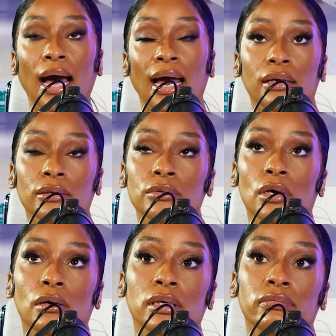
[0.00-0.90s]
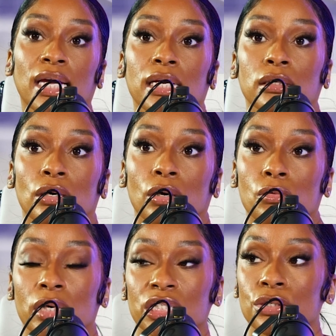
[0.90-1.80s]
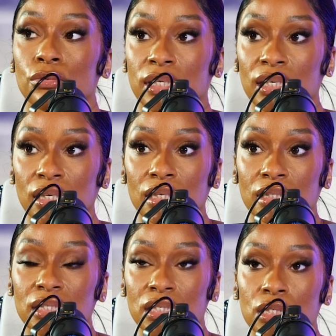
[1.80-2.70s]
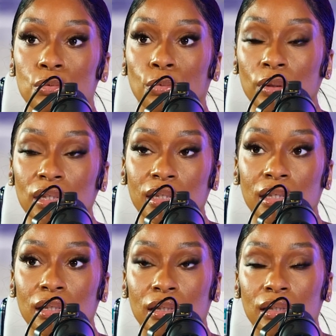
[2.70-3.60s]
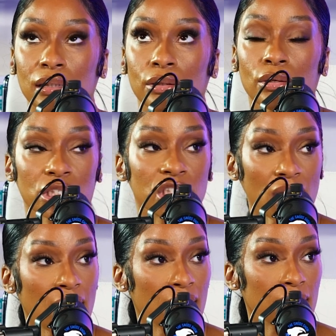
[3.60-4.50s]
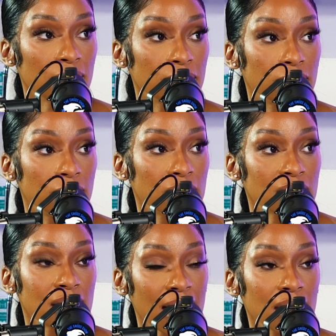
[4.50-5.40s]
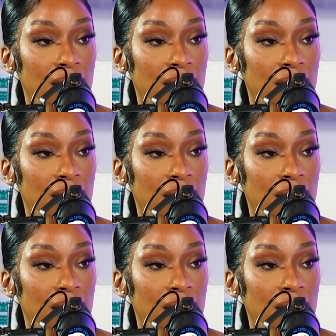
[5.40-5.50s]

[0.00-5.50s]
I don't know if they know once you get in it, this is really your job. It's not.